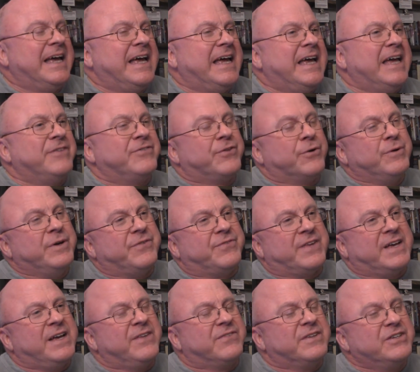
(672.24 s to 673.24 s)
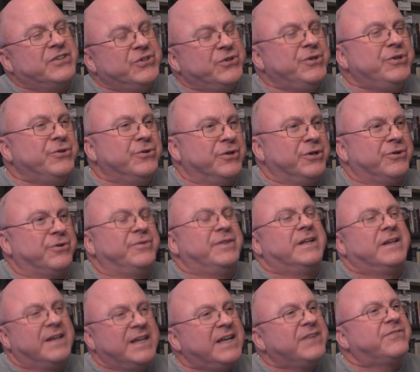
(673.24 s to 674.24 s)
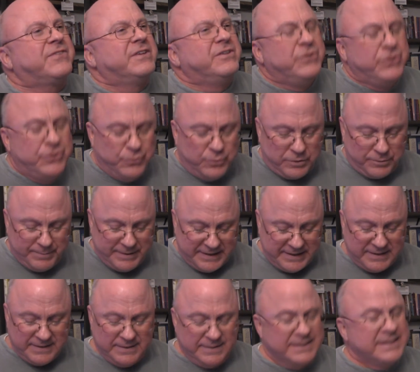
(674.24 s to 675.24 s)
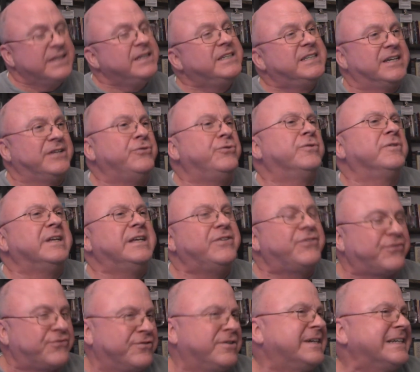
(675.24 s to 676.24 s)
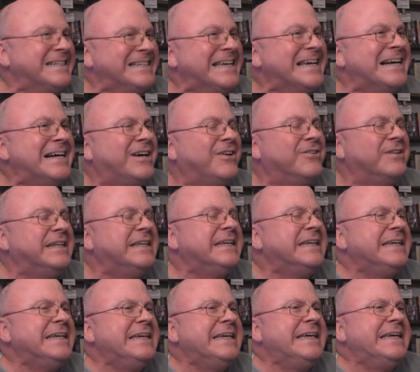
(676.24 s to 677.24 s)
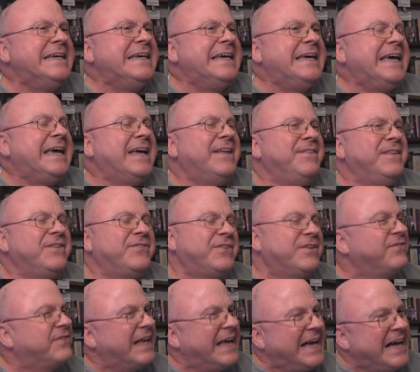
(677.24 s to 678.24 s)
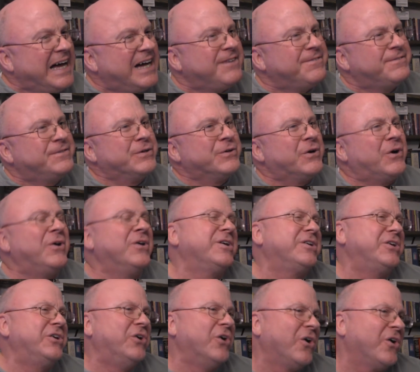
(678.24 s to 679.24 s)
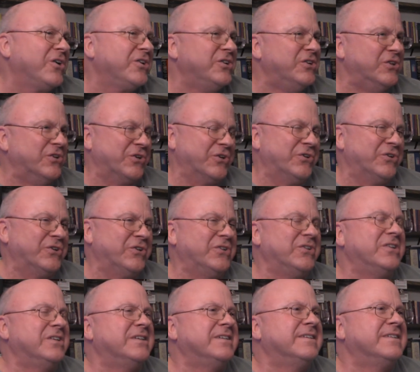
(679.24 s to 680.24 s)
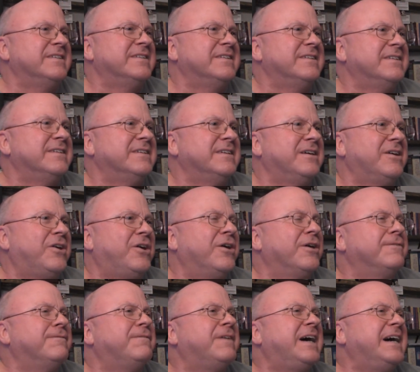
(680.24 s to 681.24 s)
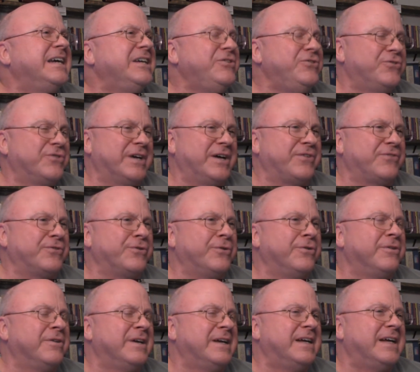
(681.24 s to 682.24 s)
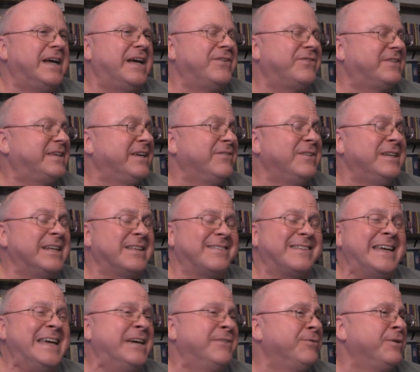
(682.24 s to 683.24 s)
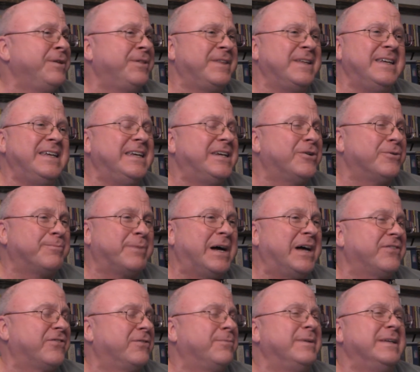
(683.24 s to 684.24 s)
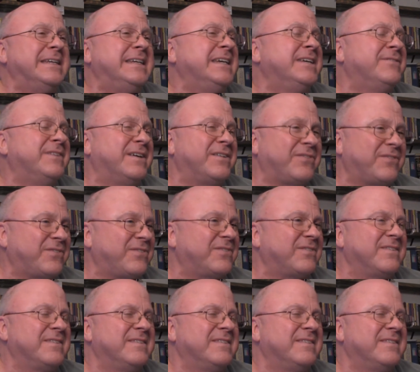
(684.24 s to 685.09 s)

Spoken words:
And so he says, until you learn the lesson, you will be continually struck down. And this is after our gardener, our vine dresser, has given us everything he could possibly give us.